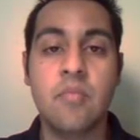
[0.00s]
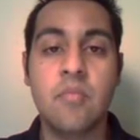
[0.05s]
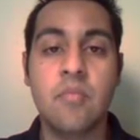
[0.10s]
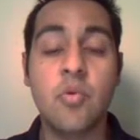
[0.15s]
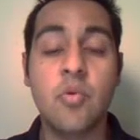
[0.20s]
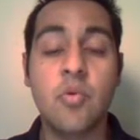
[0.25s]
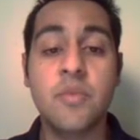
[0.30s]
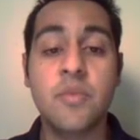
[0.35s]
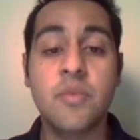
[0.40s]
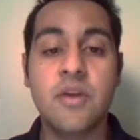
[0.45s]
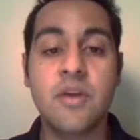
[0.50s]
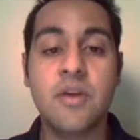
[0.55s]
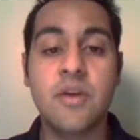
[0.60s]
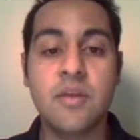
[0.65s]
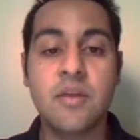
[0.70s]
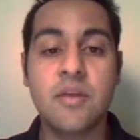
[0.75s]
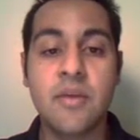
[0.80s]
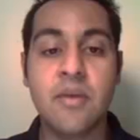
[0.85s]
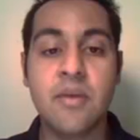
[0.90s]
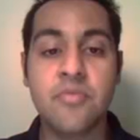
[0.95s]
But when we
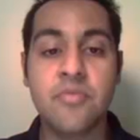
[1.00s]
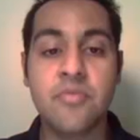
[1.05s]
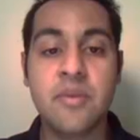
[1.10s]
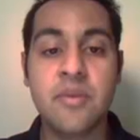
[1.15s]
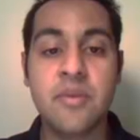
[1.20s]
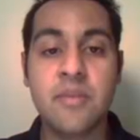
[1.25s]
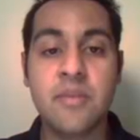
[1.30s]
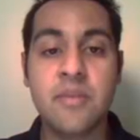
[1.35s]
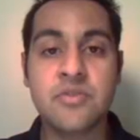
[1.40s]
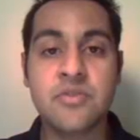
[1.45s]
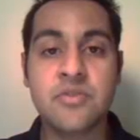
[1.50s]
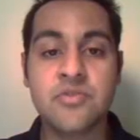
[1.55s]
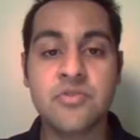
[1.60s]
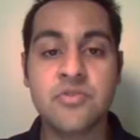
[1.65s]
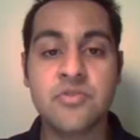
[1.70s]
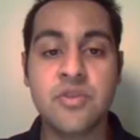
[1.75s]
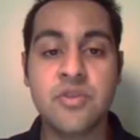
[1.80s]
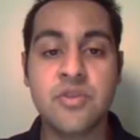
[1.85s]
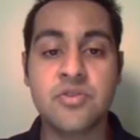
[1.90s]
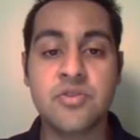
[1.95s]
talk about three-dimensional
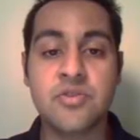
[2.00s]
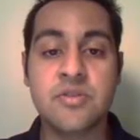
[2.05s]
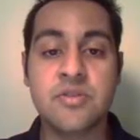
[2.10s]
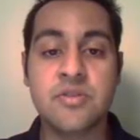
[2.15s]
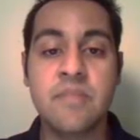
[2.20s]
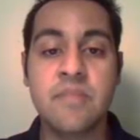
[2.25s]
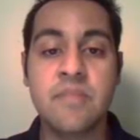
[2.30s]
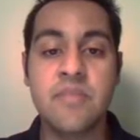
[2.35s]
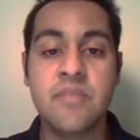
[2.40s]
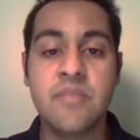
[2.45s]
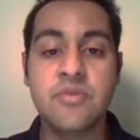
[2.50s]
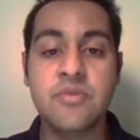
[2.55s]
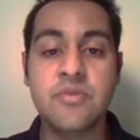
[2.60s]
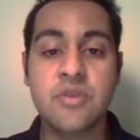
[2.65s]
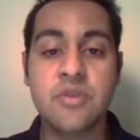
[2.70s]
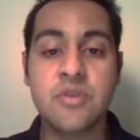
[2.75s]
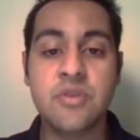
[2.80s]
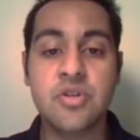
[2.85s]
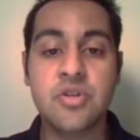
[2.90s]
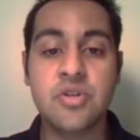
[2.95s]
structures, if you
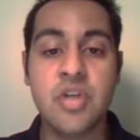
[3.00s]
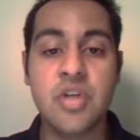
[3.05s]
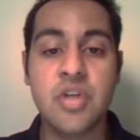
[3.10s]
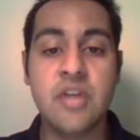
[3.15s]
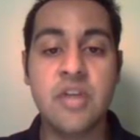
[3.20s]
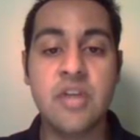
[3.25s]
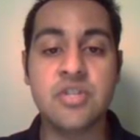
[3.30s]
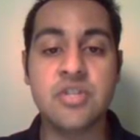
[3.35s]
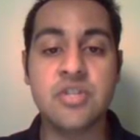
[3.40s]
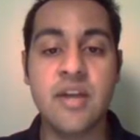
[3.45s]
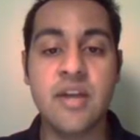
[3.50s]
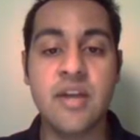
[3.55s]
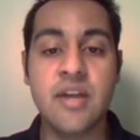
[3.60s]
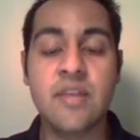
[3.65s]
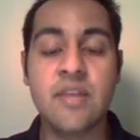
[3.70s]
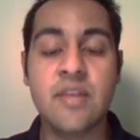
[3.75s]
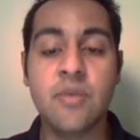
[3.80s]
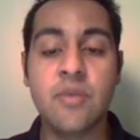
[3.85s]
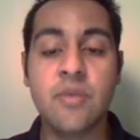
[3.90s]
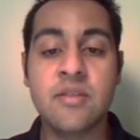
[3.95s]
start changing
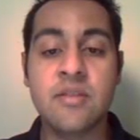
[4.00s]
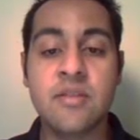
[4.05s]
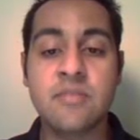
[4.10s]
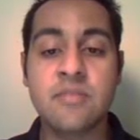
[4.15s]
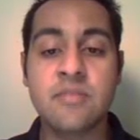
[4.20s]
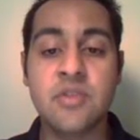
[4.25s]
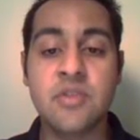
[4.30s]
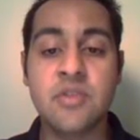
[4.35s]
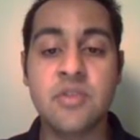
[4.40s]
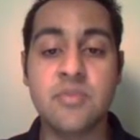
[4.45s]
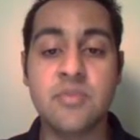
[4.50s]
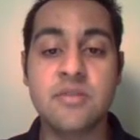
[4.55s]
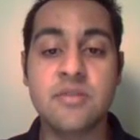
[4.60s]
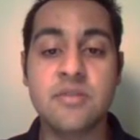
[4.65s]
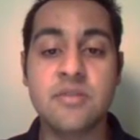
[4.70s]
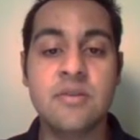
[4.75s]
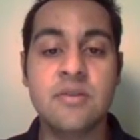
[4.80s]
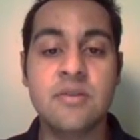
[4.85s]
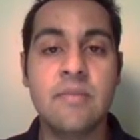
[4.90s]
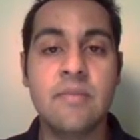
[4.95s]
any one of these
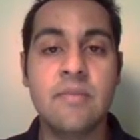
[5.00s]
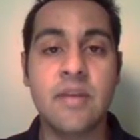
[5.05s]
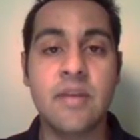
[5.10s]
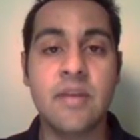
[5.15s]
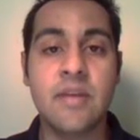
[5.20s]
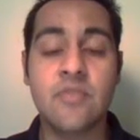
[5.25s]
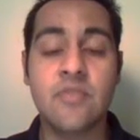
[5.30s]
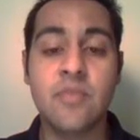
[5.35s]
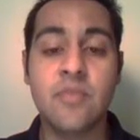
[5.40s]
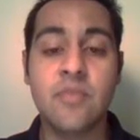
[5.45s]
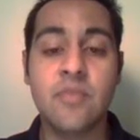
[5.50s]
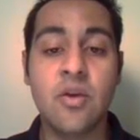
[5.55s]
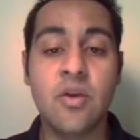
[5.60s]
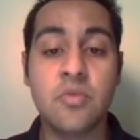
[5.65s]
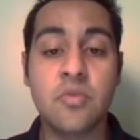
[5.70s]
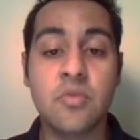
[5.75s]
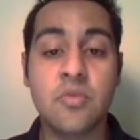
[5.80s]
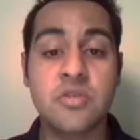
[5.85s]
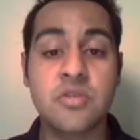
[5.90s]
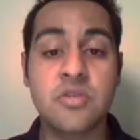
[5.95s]
measurements, like if you make
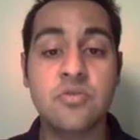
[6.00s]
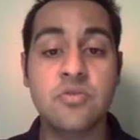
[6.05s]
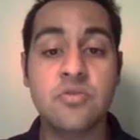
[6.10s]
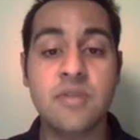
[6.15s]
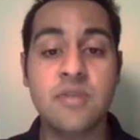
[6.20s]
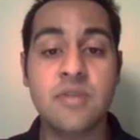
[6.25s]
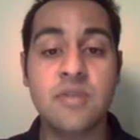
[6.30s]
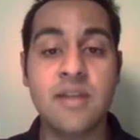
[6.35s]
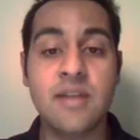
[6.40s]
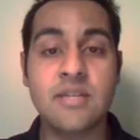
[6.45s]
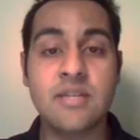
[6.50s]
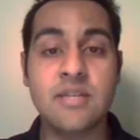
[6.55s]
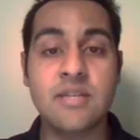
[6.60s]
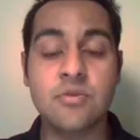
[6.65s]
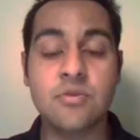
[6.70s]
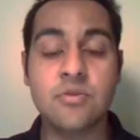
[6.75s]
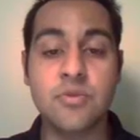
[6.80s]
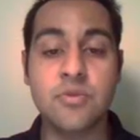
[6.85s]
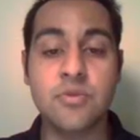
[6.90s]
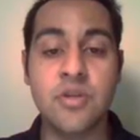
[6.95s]
only two sides
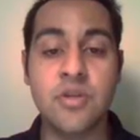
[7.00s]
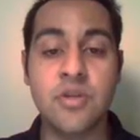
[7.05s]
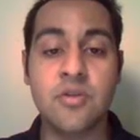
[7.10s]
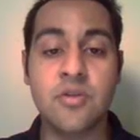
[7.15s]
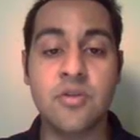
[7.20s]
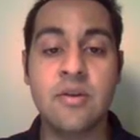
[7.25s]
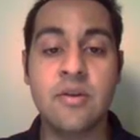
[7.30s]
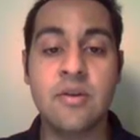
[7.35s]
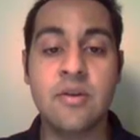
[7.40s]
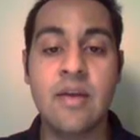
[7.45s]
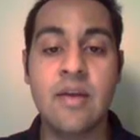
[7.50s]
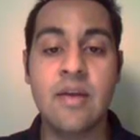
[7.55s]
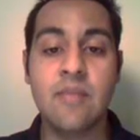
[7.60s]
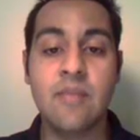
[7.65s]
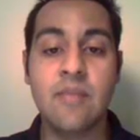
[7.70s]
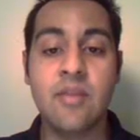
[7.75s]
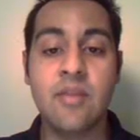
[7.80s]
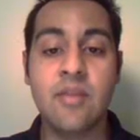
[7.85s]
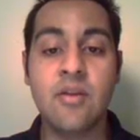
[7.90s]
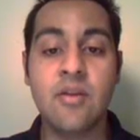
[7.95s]
equal to each other
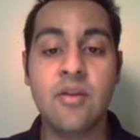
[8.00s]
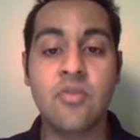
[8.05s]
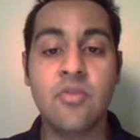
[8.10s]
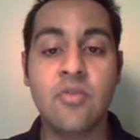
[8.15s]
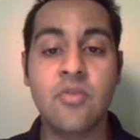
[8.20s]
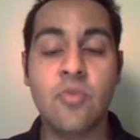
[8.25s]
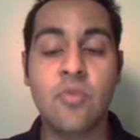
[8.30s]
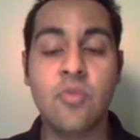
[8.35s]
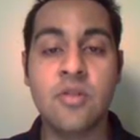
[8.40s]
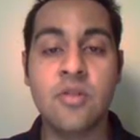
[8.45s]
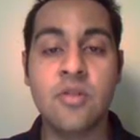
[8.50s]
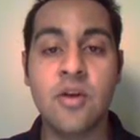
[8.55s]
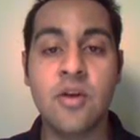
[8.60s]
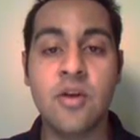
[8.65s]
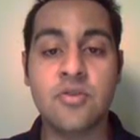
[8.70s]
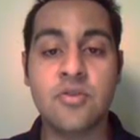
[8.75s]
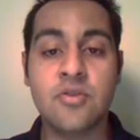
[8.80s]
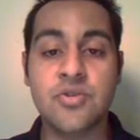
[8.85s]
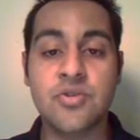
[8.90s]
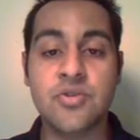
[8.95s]
and make the other one
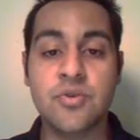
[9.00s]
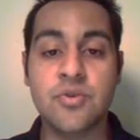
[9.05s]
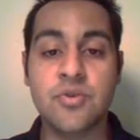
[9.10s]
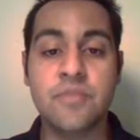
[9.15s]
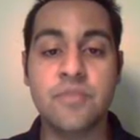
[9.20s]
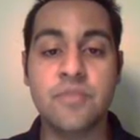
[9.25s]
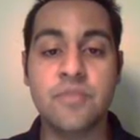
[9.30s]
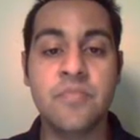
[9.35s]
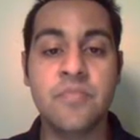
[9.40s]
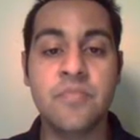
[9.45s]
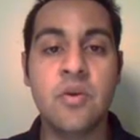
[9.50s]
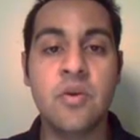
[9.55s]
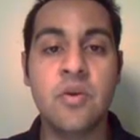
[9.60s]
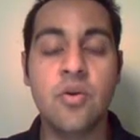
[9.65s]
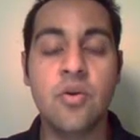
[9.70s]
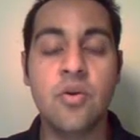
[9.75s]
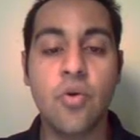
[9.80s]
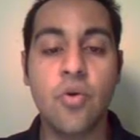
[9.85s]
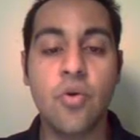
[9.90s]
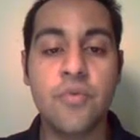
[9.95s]
longer or shorter,
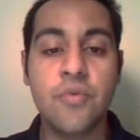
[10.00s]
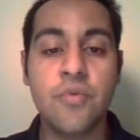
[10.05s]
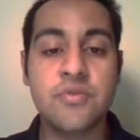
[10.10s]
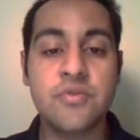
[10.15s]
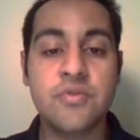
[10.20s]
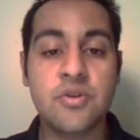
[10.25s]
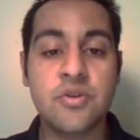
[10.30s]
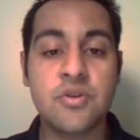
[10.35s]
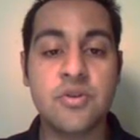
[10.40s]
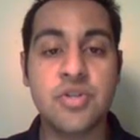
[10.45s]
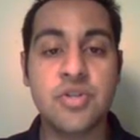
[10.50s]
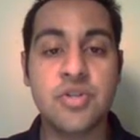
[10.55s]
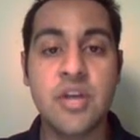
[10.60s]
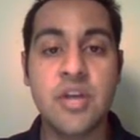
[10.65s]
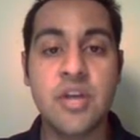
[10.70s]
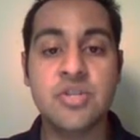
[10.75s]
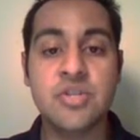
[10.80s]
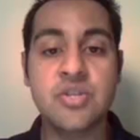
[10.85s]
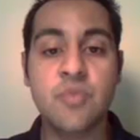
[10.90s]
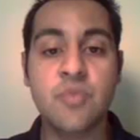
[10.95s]
or if you start
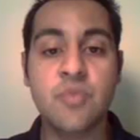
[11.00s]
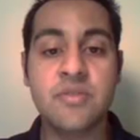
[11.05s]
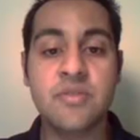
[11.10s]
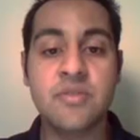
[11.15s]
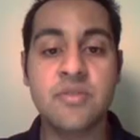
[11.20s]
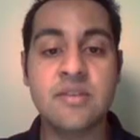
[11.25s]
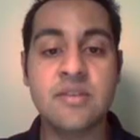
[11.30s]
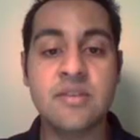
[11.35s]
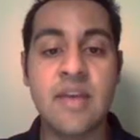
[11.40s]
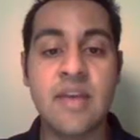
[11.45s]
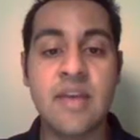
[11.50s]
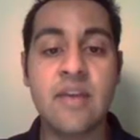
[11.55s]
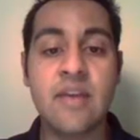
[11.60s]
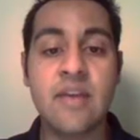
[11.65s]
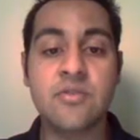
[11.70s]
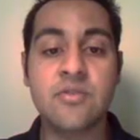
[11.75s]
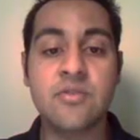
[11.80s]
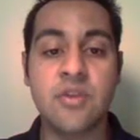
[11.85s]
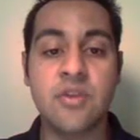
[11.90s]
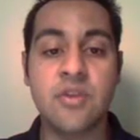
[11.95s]
changing what these
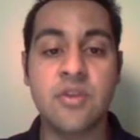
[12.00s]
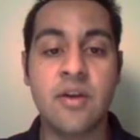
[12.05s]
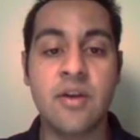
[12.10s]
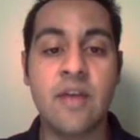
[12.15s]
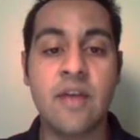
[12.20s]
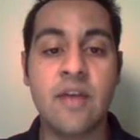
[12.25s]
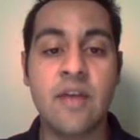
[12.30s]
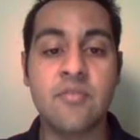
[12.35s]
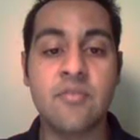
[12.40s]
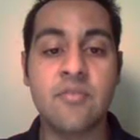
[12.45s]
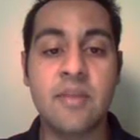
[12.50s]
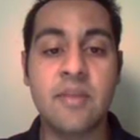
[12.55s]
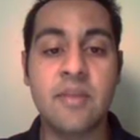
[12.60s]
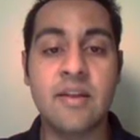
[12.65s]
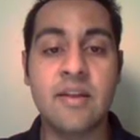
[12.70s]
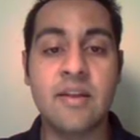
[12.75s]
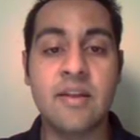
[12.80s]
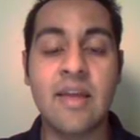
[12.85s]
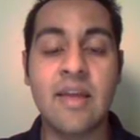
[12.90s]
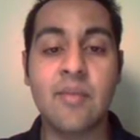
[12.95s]
angles are, alpha,
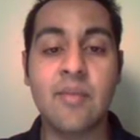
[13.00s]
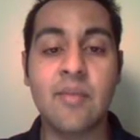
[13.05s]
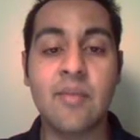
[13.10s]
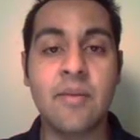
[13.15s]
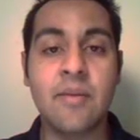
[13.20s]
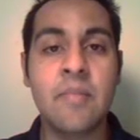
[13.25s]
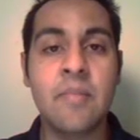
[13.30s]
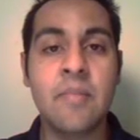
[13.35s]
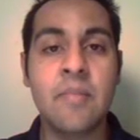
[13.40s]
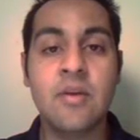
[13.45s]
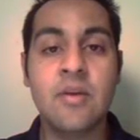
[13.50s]
beta, and gamma,